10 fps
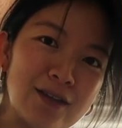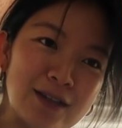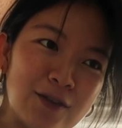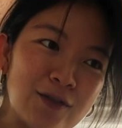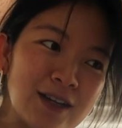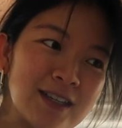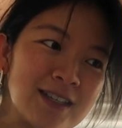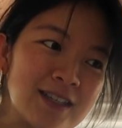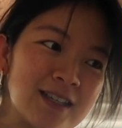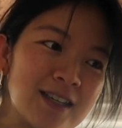the
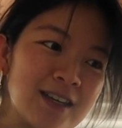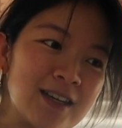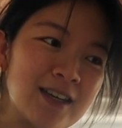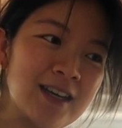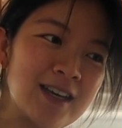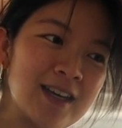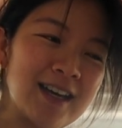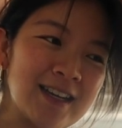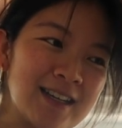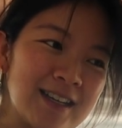difference
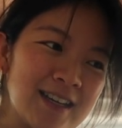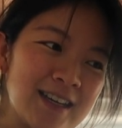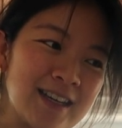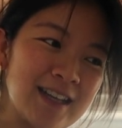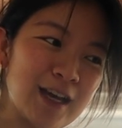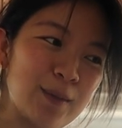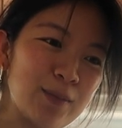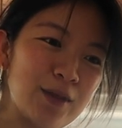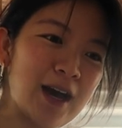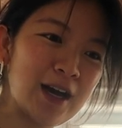in like
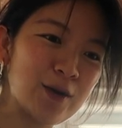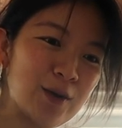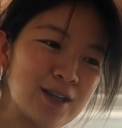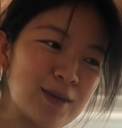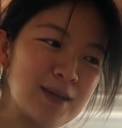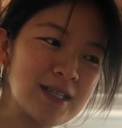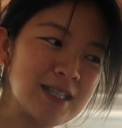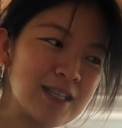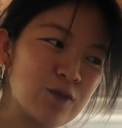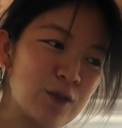the higher quality
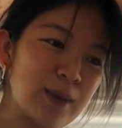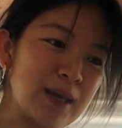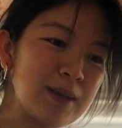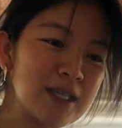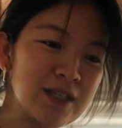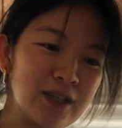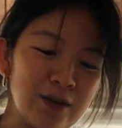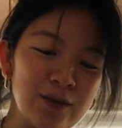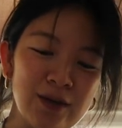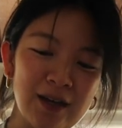pieces for babies
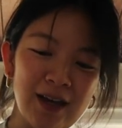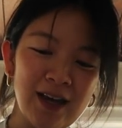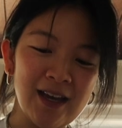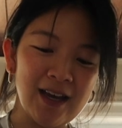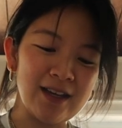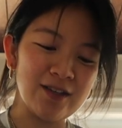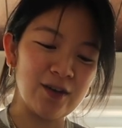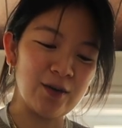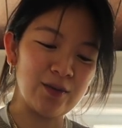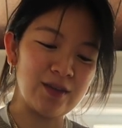too.
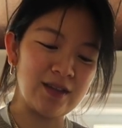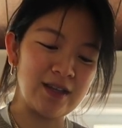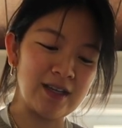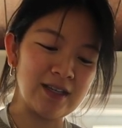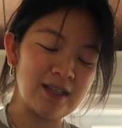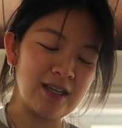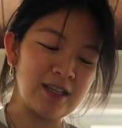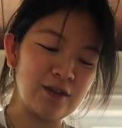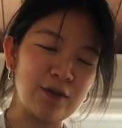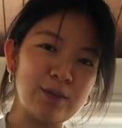So this
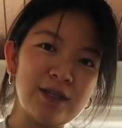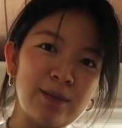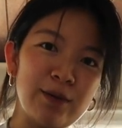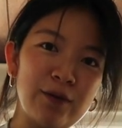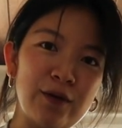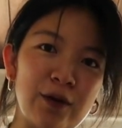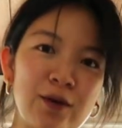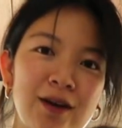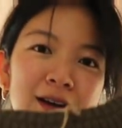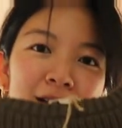is from Simple Folk.